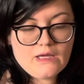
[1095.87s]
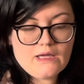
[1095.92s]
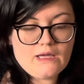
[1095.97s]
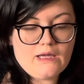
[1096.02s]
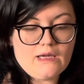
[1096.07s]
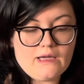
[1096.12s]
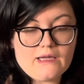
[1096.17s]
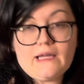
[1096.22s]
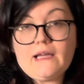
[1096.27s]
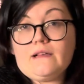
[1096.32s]

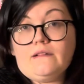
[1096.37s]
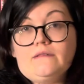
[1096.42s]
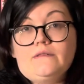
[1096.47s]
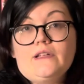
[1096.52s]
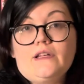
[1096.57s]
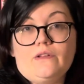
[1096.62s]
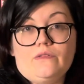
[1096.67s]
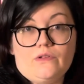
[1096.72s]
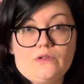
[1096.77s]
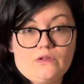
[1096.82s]
Again,
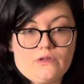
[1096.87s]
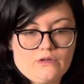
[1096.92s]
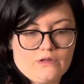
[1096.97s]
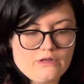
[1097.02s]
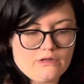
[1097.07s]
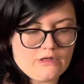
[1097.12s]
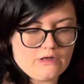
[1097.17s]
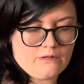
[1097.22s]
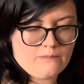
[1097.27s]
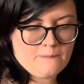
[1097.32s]
if you know, you
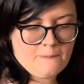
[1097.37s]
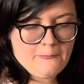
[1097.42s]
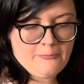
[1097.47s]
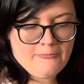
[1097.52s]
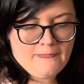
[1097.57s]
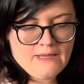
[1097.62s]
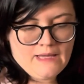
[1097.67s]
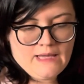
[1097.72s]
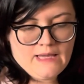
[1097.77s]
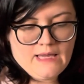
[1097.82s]
know.
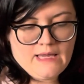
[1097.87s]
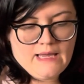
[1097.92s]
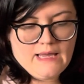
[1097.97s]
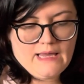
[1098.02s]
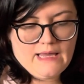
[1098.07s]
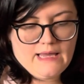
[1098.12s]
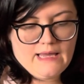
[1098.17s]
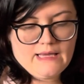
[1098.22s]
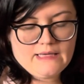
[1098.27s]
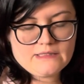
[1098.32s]

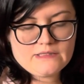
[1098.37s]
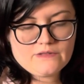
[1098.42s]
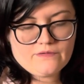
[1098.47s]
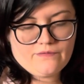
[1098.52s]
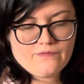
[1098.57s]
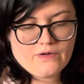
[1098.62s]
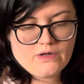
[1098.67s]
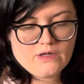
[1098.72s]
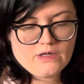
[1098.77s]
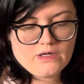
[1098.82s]
As
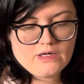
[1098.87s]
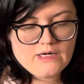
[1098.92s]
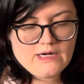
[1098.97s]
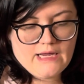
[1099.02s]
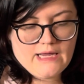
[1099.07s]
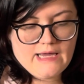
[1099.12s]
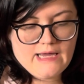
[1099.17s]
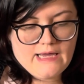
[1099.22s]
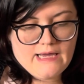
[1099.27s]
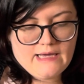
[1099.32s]
far
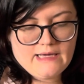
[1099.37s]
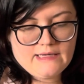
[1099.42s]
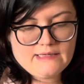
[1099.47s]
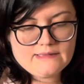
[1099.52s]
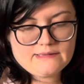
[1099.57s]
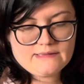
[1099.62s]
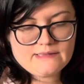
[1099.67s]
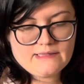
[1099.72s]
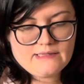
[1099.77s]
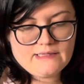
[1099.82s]

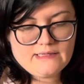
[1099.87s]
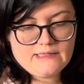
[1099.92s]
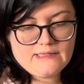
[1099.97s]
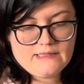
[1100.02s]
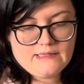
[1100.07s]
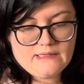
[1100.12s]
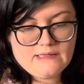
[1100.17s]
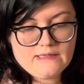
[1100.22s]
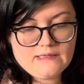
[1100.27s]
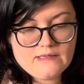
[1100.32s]
as
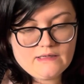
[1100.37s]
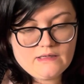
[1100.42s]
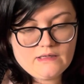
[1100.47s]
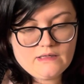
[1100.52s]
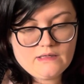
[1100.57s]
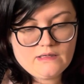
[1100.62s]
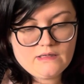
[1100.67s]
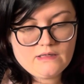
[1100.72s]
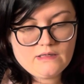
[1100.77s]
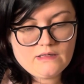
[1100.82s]
the
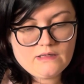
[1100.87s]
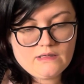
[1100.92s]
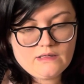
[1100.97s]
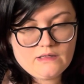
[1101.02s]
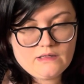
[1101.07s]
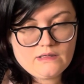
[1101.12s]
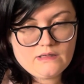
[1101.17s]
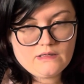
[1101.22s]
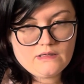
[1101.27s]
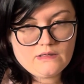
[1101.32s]

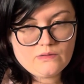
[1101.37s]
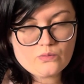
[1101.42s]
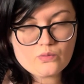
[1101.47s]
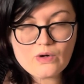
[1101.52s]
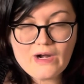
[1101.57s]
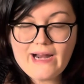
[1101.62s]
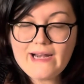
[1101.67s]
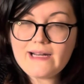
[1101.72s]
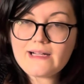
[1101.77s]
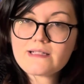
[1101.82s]

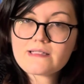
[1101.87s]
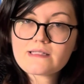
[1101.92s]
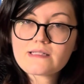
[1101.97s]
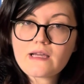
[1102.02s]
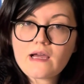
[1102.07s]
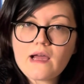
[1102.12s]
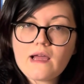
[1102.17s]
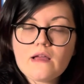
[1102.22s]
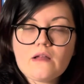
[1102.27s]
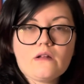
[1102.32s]
writing
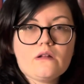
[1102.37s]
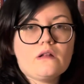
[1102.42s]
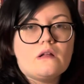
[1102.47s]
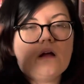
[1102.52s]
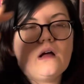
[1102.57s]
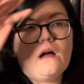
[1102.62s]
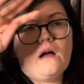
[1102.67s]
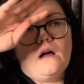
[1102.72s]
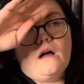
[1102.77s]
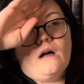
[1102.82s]
style,
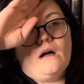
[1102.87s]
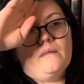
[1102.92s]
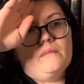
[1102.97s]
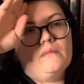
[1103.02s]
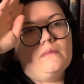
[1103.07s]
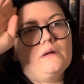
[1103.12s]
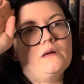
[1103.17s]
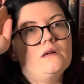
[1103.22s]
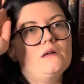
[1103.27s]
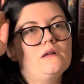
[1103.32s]

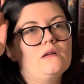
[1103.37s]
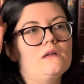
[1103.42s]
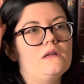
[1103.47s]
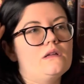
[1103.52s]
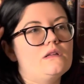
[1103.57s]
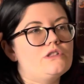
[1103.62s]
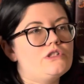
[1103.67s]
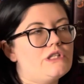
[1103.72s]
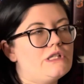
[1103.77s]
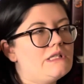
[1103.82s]

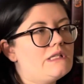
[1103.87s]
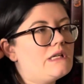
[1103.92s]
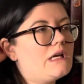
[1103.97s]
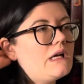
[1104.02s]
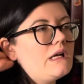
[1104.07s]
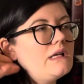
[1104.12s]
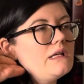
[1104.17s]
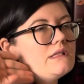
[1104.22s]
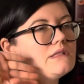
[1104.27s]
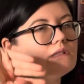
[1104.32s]
she
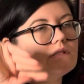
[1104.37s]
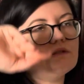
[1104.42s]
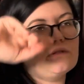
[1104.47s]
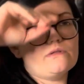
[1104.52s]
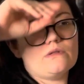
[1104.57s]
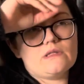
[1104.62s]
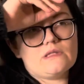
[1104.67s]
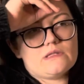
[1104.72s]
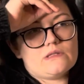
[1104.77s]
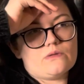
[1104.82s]
does do
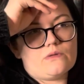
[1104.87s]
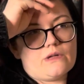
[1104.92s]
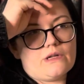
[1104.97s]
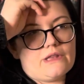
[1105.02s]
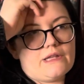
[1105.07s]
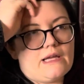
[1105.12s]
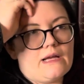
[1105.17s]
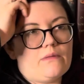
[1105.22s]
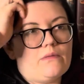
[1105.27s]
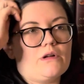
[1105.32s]
this sort of
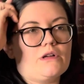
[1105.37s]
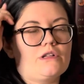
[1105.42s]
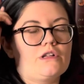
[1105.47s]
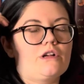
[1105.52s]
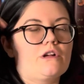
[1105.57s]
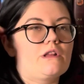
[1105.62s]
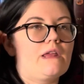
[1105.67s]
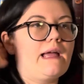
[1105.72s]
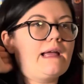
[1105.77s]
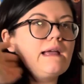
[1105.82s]
thing where
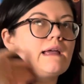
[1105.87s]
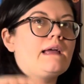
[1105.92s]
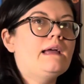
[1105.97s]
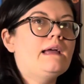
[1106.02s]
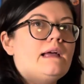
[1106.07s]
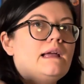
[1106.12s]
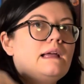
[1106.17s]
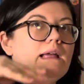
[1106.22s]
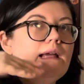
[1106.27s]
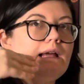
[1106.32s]
you're like
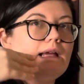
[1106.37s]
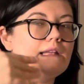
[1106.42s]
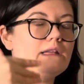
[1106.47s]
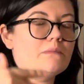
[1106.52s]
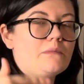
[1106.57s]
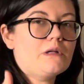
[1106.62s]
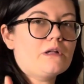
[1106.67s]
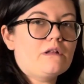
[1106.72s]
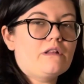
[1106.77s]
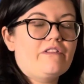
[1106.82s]
in the
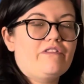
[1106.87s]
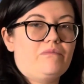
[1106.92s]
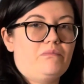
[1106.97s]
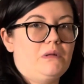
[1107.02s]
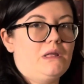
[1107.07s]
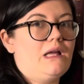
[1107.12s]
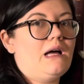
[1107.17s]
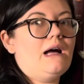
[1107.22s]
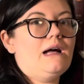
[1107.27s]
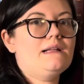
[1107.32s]
middle of
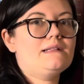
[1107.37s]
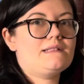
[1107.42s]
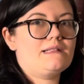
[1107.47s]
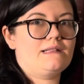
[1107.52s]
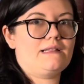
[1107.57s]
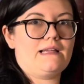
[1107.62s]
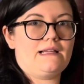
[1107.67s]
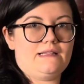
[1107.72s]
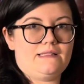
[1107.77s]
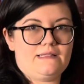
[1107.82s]
plot and
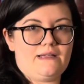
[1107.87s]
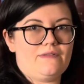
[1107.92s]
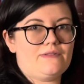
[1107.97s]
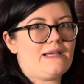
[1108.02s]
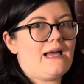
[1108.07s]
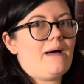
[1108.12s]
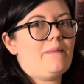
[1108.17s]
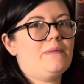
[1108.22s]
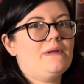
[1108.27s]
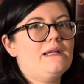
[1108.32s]
like stuff's
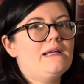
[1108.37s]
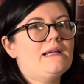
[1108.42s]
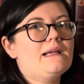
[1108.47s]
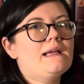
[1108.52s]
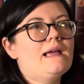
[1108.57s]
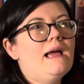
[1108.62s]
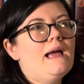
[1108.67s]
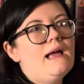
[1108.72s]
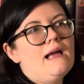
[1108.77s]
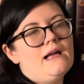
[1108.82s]
happening,
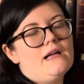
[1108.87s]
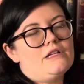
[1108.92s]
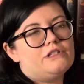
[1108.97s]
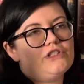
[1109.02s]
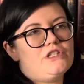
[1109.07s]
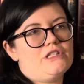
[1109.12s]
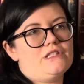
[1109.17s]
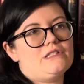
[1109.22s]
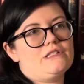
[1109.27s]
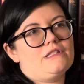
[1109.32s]
and
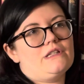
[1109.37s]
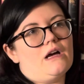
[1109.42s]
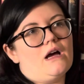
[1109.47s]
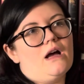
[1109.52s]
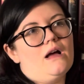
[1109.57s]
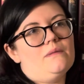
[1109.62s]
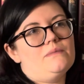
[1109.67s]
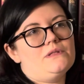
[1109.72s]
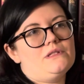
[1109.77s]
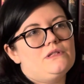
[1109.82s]
she
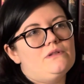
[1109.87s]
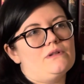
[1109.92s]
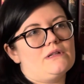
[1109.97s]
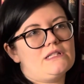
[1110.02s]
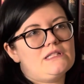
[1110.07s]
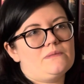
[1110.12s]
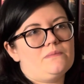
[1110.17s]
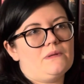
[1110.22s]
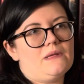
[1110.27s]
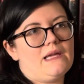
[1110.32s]
stops to
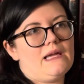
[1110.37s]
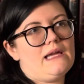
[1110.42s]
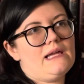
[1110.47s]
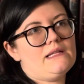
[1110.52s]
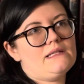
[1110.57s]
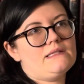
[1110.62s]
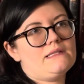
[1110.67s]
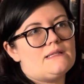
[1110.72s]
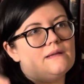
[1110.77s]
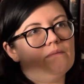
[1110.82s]

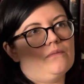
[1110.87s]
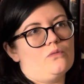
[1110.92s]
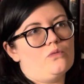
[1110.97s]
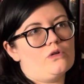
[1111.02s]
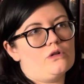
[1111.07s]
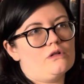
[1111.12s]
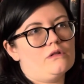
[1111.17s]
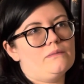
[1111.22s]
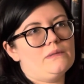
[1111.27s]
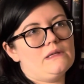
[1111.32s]
explain some
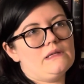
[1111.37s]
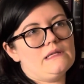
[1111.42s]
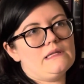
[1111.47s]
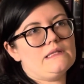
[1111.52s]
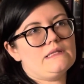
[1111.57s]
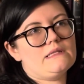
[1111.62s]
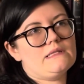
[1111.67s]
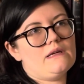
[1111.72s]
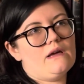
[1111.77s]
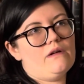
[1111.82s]
world building
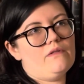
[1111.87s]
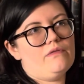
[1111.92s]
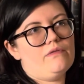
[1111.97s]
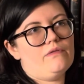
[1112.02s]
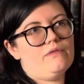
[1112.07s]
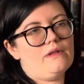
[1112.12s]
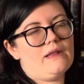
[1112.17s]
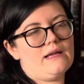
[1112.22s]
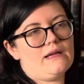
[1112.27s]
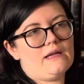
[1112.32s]

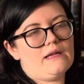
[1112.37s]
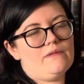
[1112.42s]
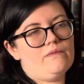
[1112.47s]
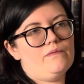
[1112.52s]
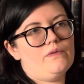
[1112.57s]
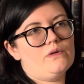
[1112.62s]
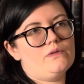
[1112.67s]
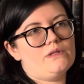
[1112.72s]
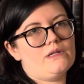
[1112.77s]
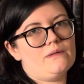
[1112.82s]
stuff, like
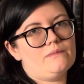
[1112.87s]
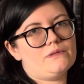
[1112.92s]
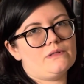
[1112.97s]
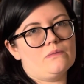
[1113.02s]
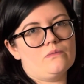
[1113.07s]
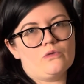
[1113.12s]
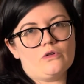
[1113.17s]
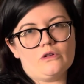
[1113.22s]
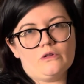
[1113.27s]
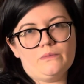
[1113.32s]
info dump
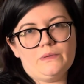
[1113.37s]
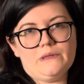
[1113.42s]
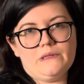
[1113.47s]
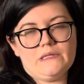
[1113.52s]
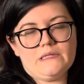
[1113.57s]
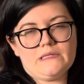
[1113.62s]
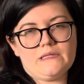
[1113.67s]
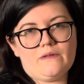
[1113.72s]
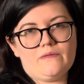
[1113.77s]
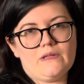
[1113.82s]
some world
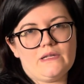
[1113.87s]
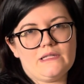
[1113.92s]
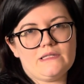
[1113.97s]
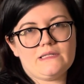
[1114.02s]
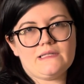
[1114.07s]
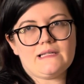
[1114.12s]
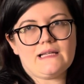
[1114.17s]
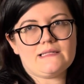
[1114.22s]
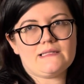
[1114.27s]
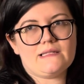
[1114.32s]
building stuff that
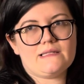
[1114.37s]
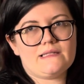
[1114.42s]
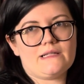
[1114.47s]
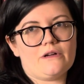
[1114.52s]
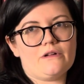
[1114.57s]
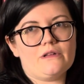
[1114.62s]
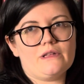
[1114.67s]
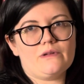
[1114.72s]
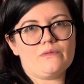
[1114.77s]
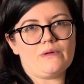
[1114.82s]
isn't
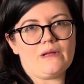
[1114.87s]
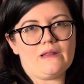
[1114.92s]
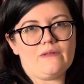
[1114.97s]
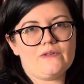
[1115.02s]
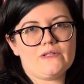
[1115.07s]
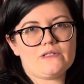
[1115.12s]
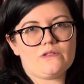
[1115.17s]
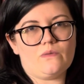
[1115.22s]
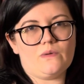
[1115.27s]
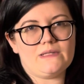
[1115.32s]
necessarily
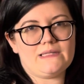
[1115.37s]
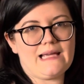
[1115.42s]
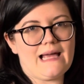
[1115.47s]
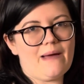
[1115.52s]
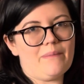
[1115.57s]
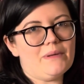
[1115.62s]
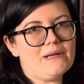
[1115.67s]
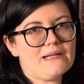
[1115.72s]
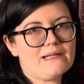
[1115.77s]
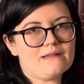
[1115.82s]
relevant to what's
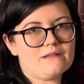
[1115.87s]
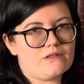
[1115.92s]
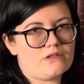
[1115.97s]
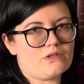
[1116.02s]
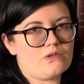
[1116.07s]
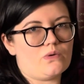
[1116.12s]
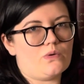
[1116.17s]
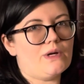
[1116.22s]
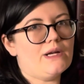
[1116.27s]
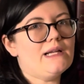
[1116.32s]
happening in the
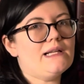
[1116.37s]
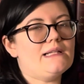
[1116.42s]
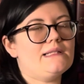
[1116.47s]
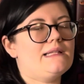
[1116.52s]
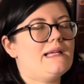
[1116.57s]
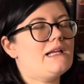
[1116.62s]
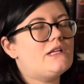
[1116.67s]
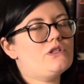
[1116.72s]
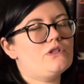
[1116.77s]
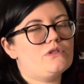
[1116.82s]
story, and it
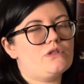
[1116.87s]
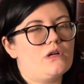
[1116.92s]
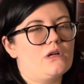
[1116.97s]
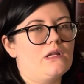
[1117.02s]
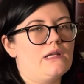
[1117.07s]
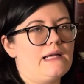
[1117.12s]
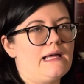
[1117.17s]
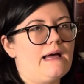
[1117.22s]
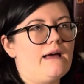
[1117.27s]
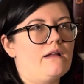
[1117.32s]
takes you
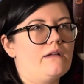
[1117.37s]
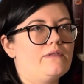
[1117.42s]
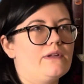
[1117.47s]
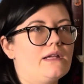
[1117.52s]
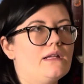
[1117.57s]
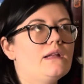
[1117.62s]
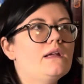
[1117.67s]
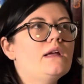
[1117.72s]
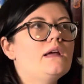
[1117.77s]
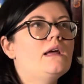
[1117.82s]
totally out of
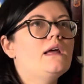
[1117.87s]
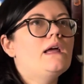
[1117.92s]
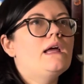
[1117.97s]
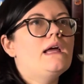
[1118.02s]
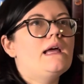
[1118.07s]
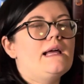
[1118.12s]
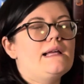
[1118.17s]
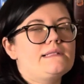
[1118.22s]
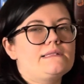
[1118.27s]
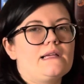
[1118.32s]
it.
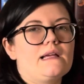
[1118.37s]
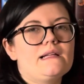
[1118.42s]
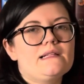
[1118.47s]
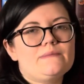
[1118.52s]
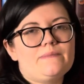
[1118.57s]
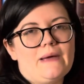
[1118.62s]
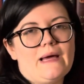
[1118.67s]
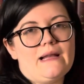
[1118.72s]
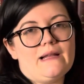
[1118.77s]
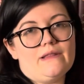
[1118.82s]
It's not as
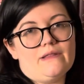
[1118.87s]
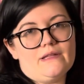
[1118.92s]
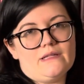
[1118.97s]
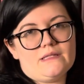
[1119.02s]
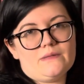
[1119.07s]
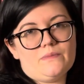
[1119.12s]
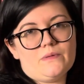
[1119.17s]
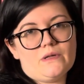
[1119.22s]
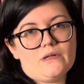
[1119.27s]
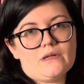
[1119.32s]
bad in this
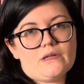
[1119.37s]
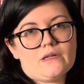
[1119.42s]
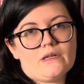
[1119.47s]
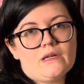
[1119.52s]
book.